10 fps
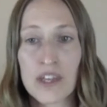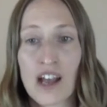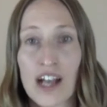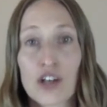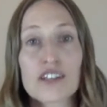I
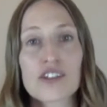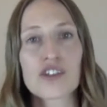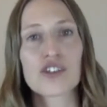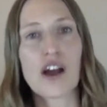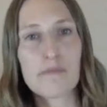couldn't
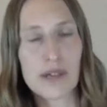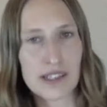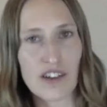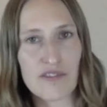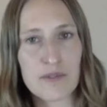stop
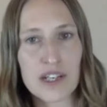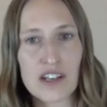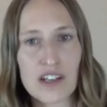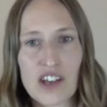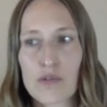myself
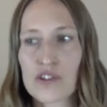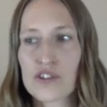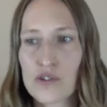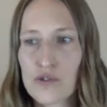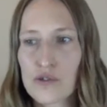because I was
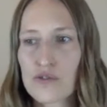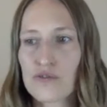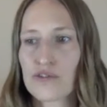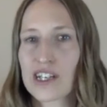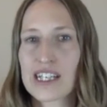so
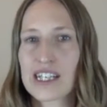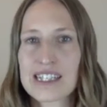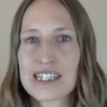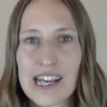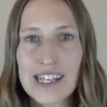freaking
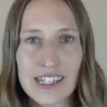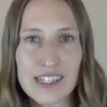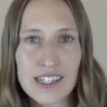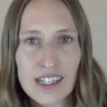excited